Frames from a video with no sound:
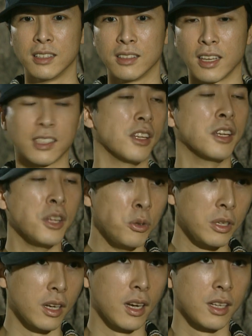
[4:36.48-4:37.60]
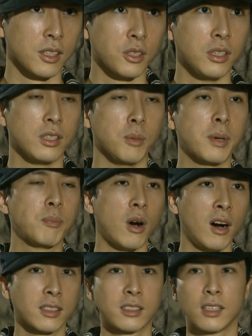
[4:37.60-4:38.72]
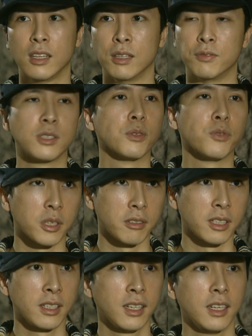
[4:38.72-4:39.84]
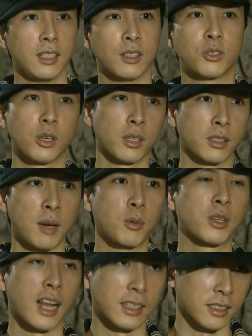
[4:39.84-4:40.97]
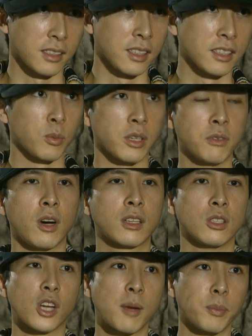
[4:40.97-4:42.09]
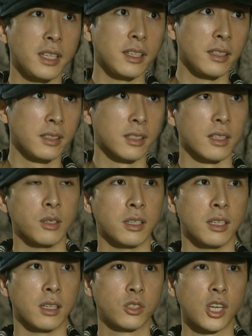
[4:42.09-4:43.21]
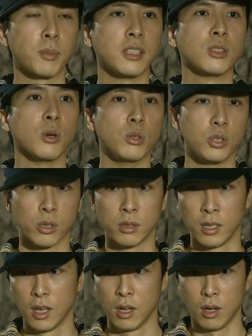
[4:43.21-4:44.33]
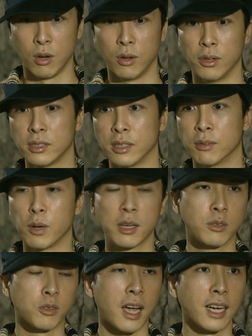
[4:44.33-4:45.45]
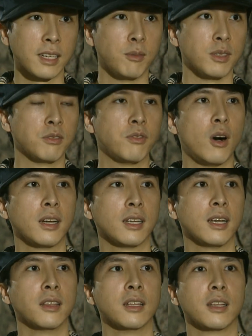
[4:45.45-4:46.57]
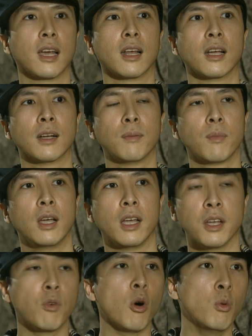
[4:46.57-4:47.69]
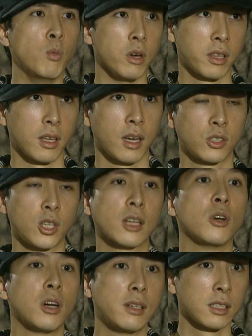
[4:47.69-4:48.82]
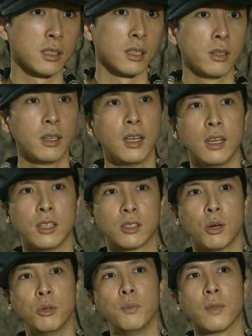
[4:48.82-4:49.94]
Like the Big Boss, Fist of Fury. There's a couple of classic scenes when he fought the Japanese, in the Japanese dojo, or is it Whale Dragon when he fought in Rome with Chuck Norris, So